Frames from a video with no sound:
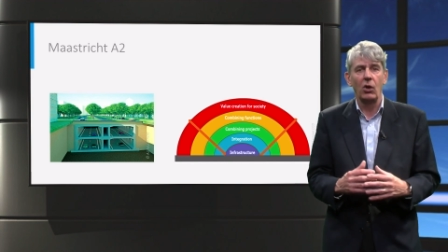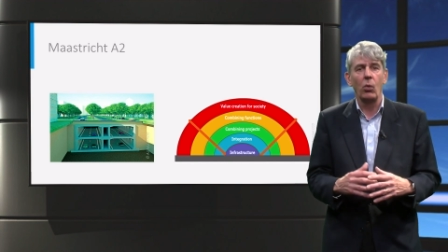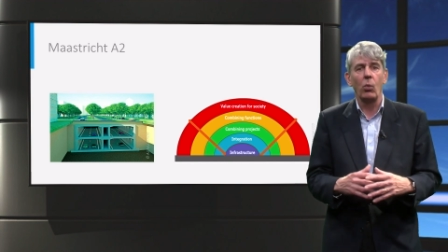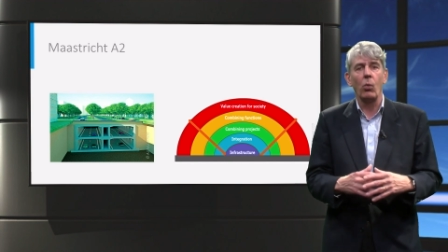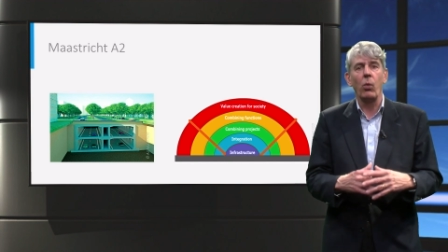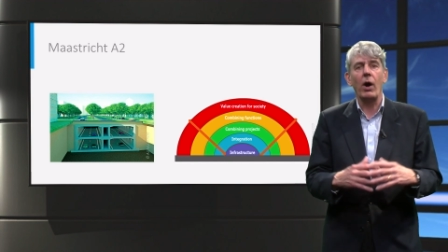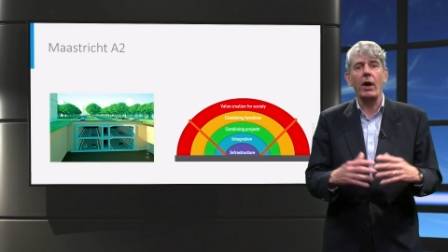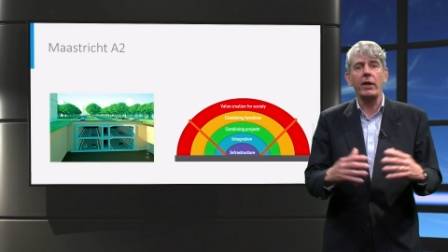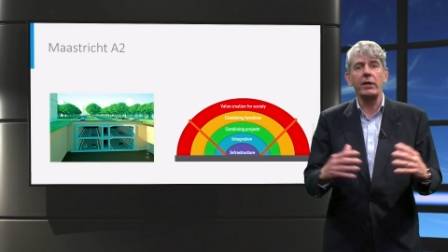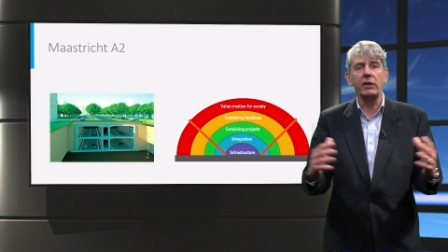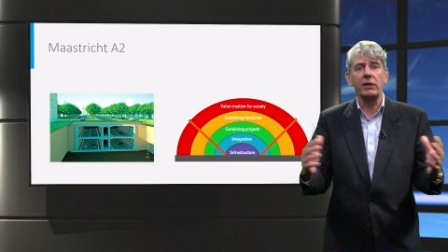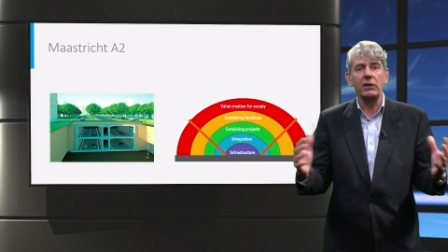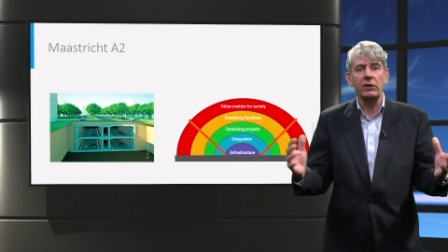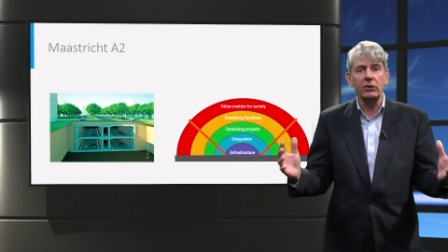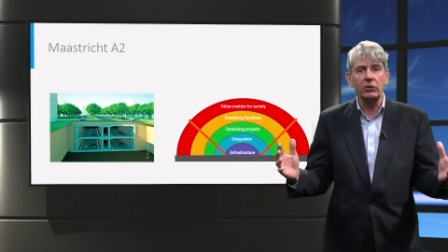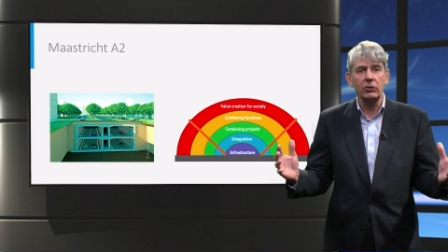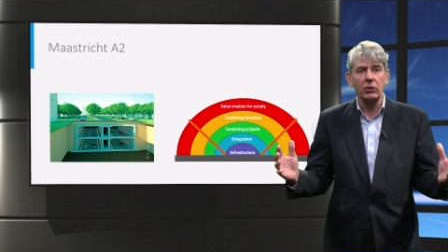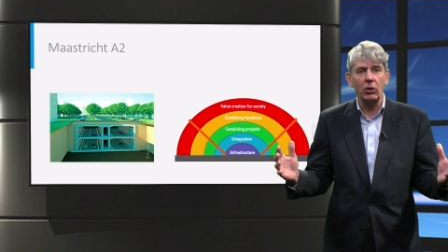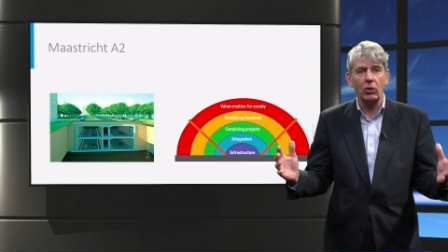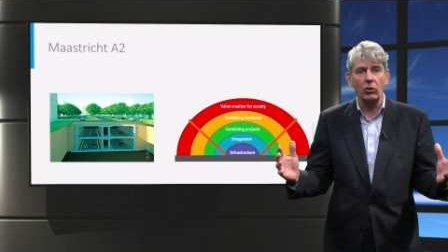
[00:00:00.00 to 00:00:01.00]
Widening the
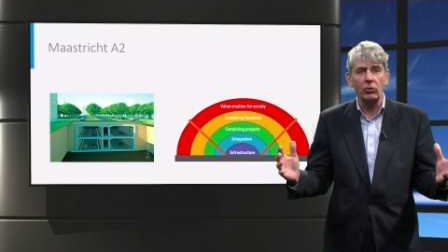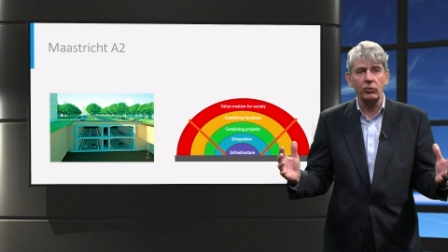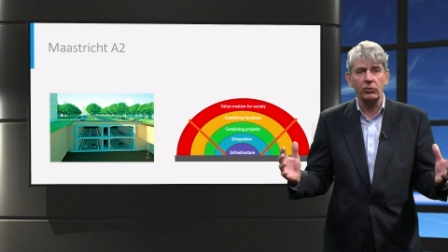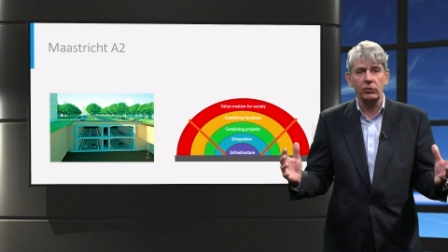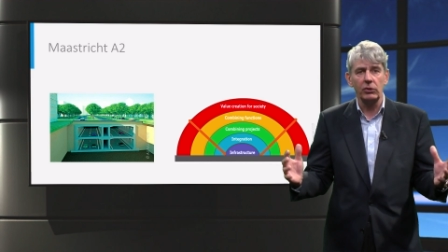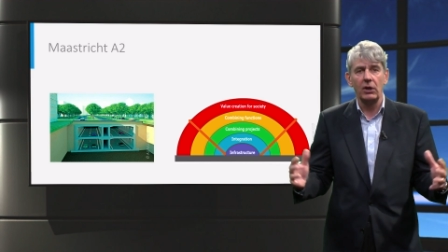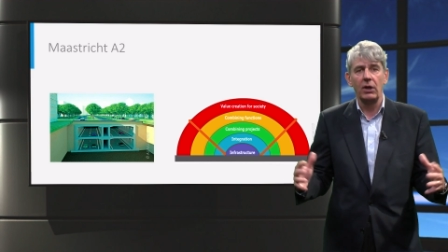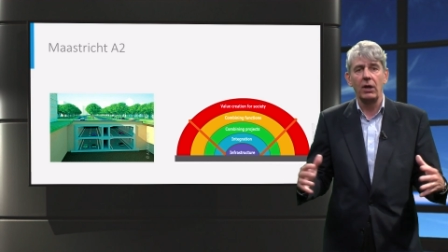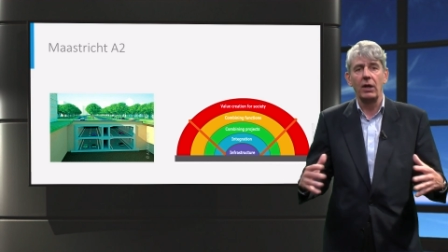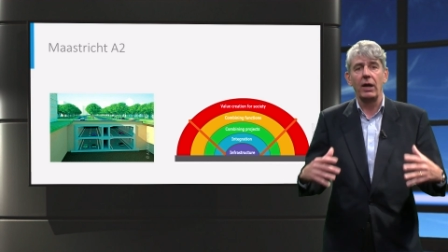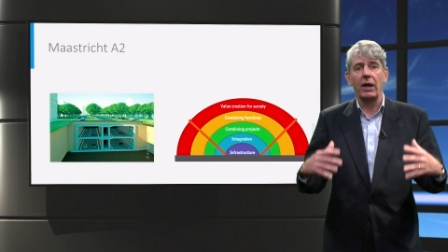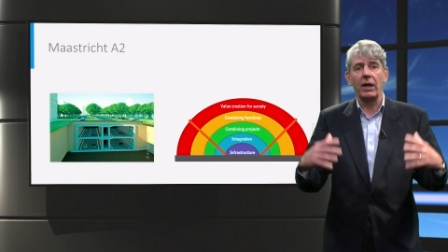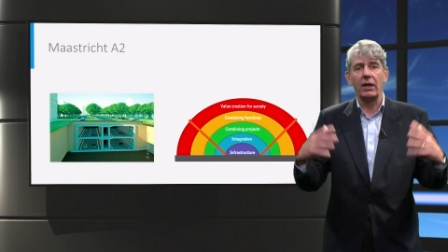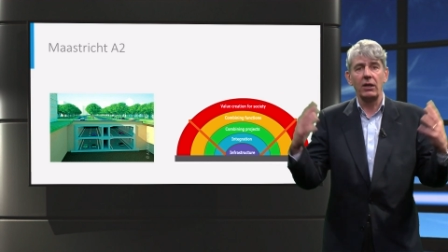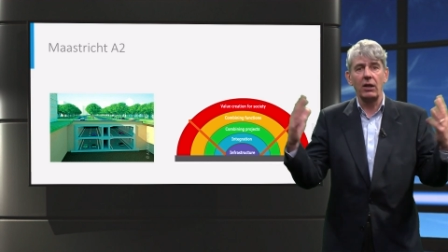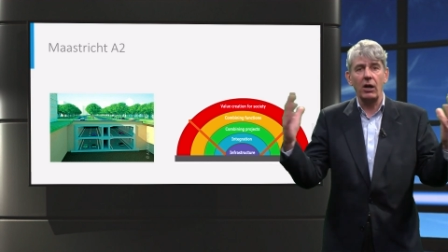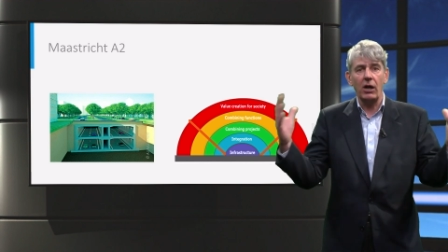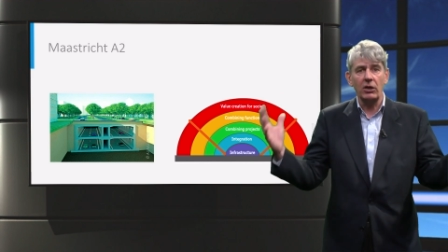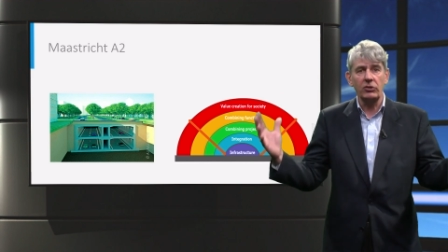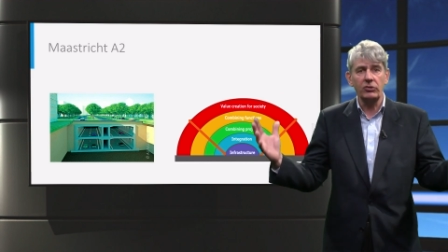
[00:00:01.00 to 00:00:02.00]
goals,
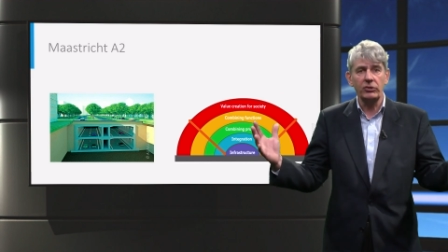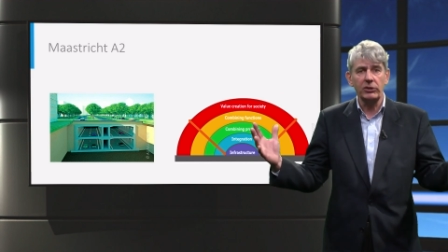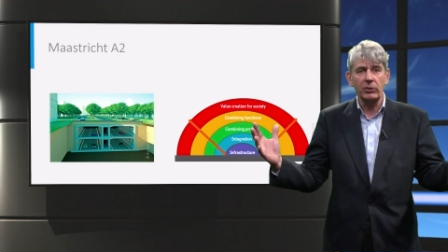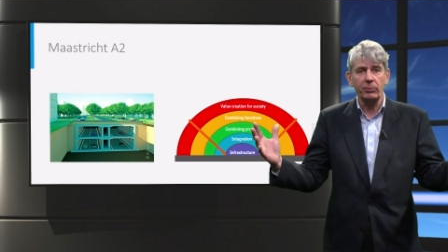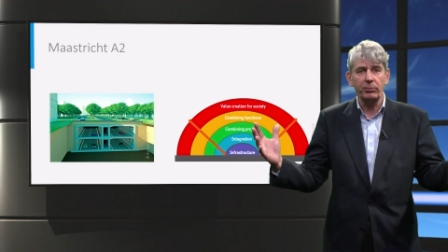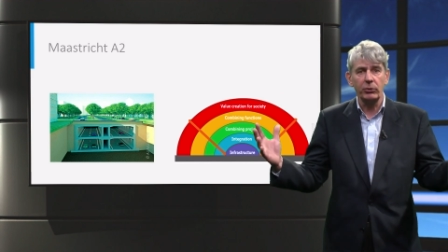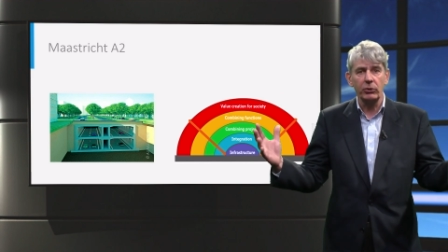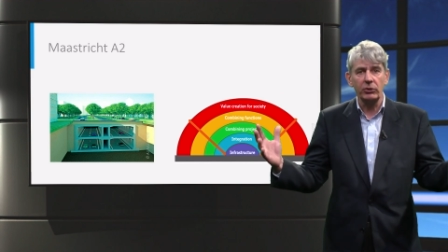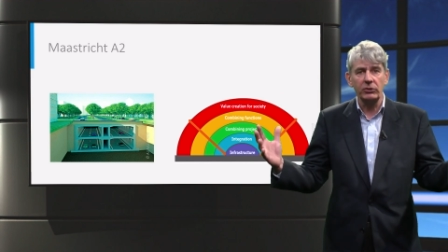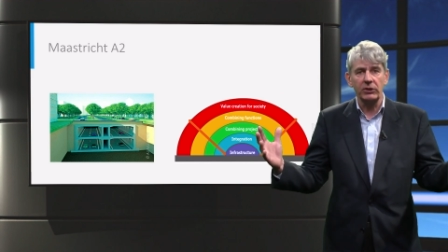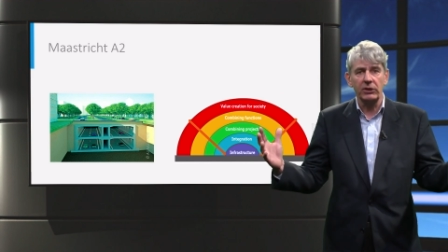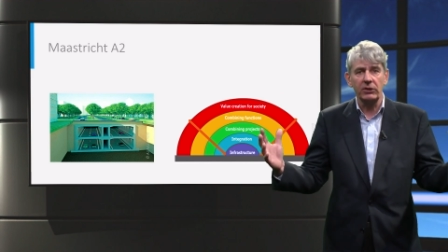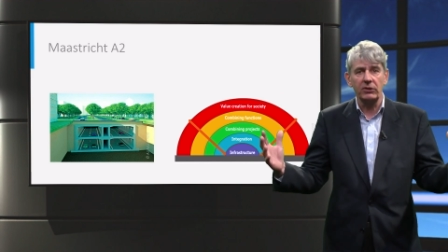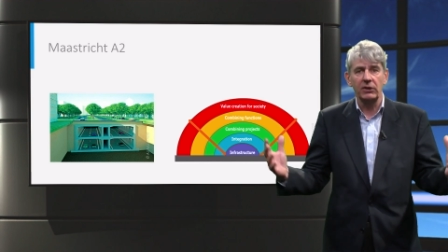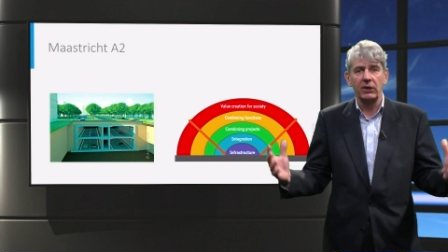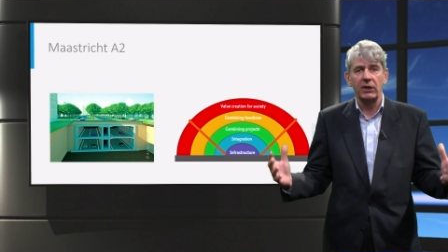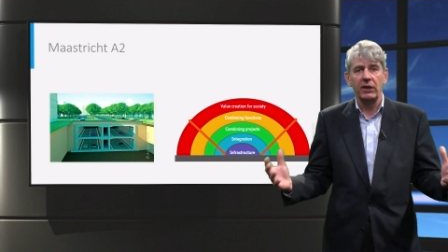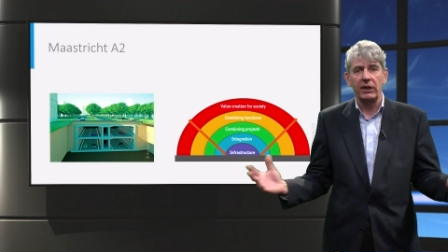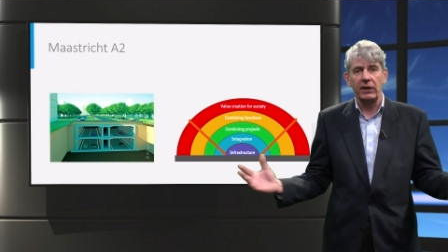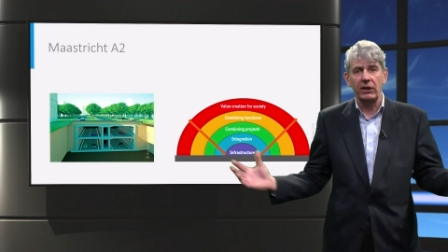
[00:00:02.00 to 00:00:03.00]
enlarging the project,
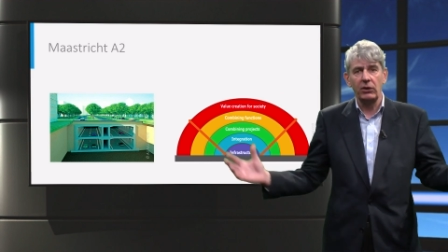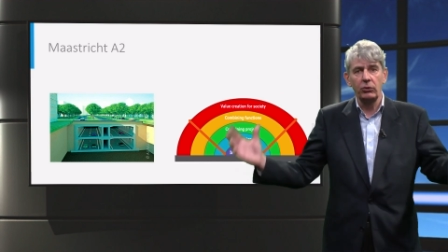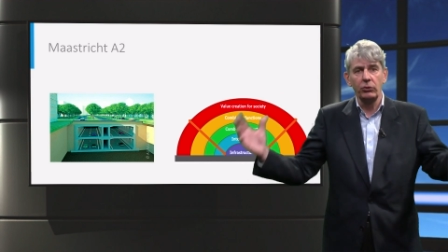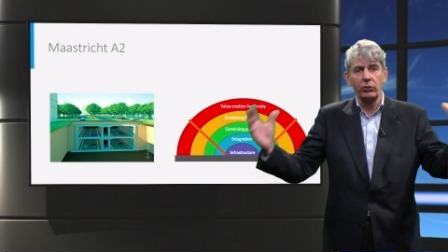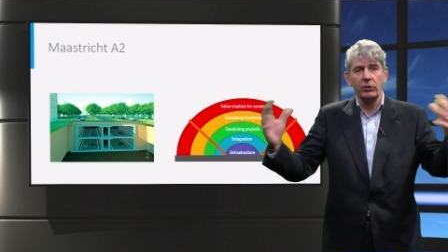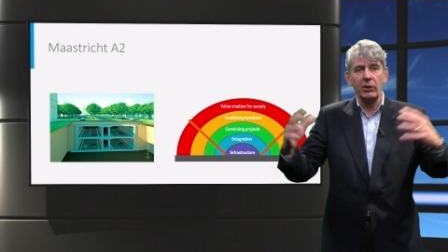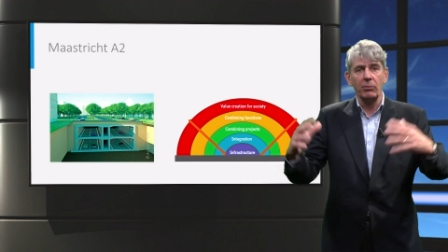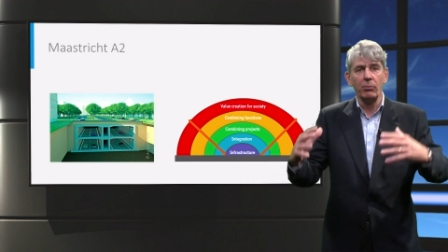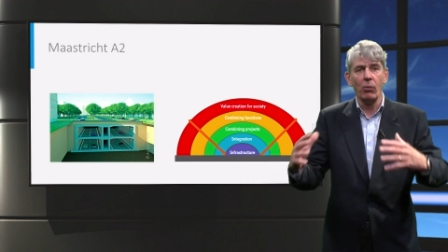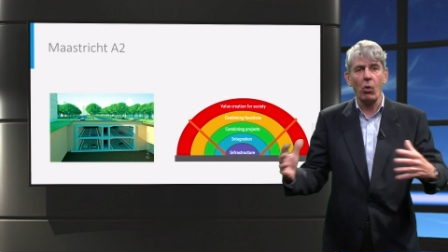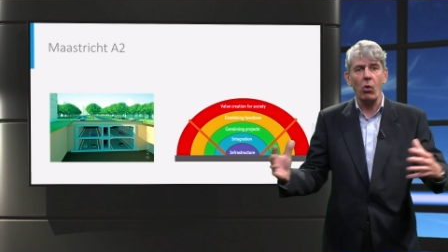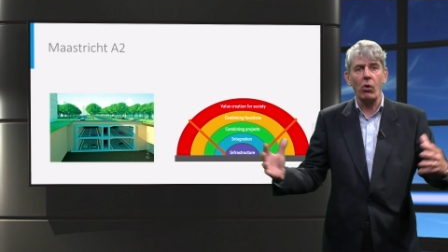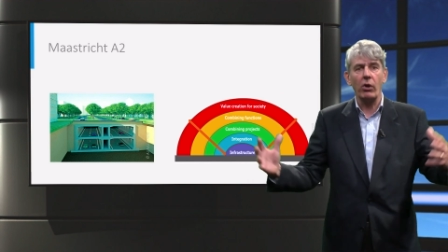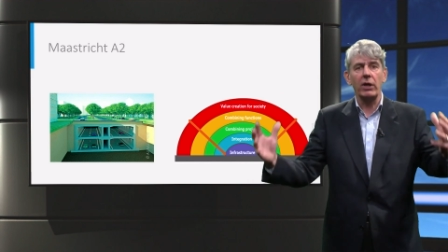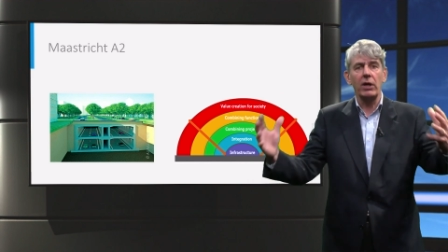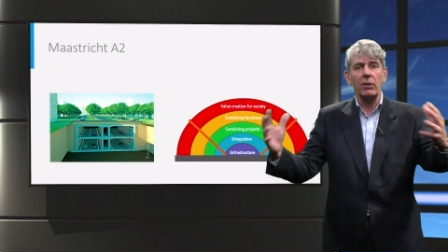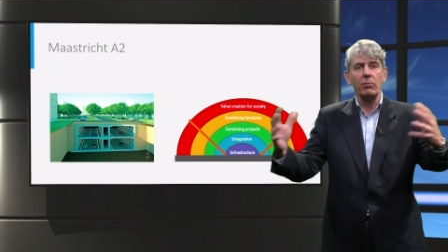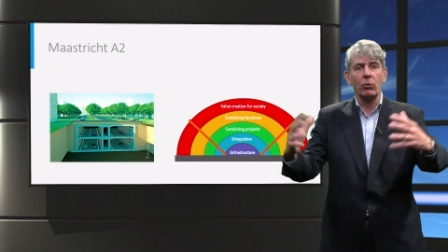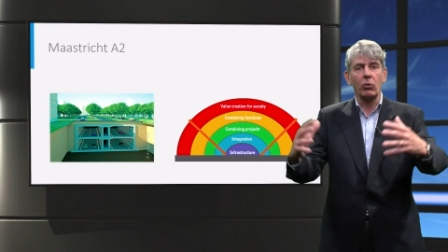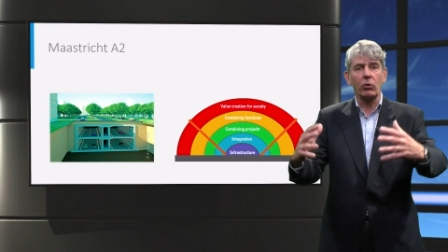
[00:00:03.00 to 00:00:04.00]
including more
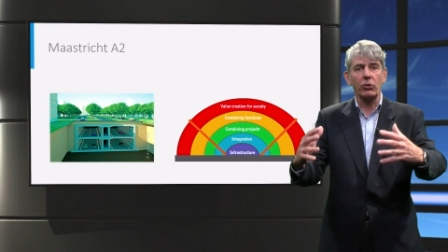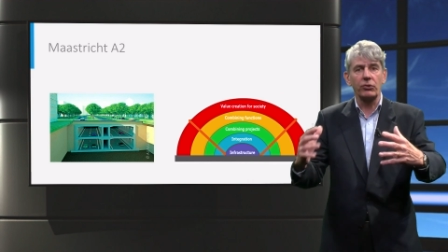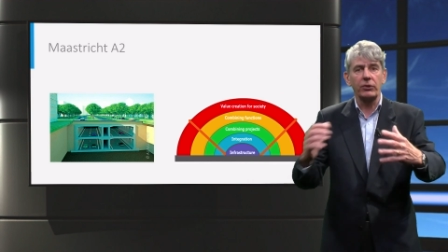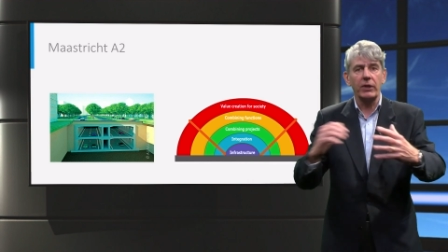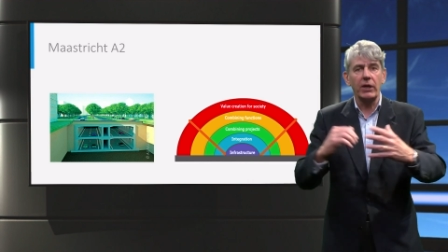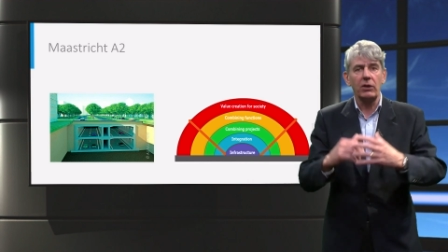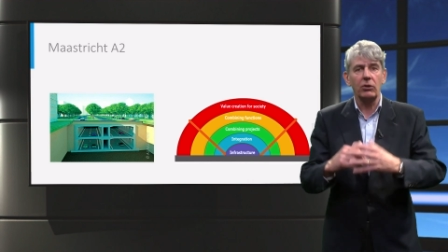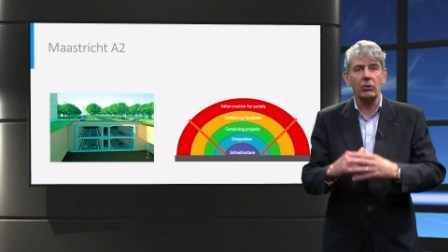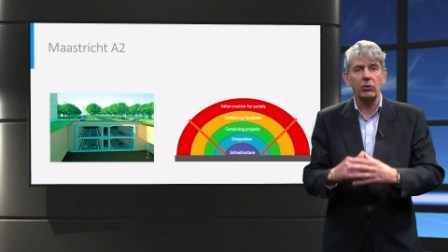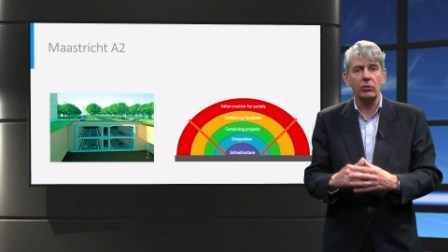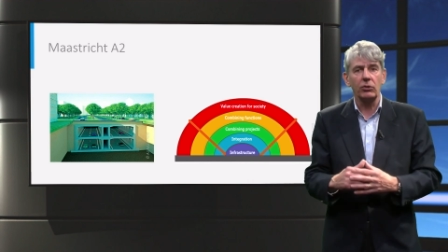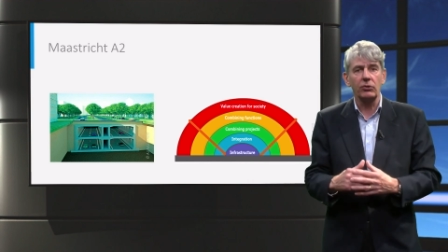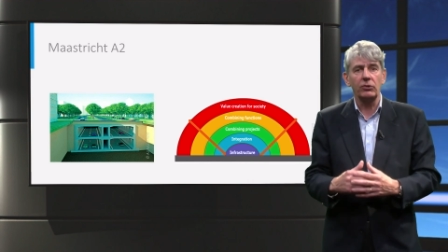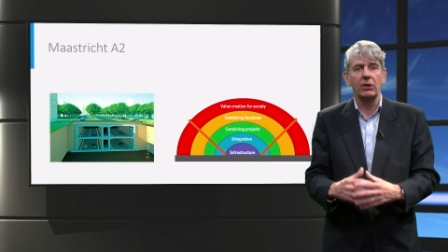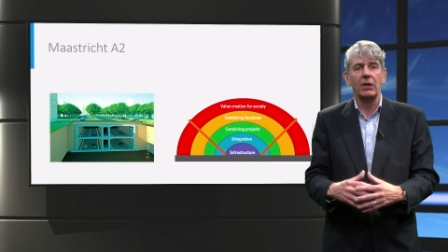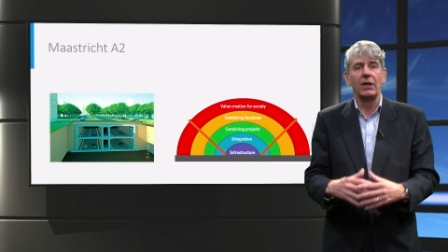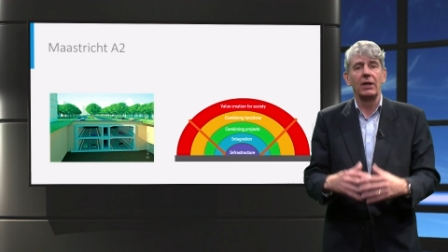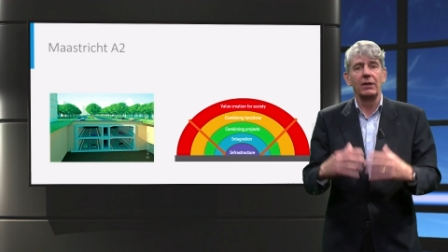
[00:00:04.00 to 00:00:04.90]
and more stakeholders,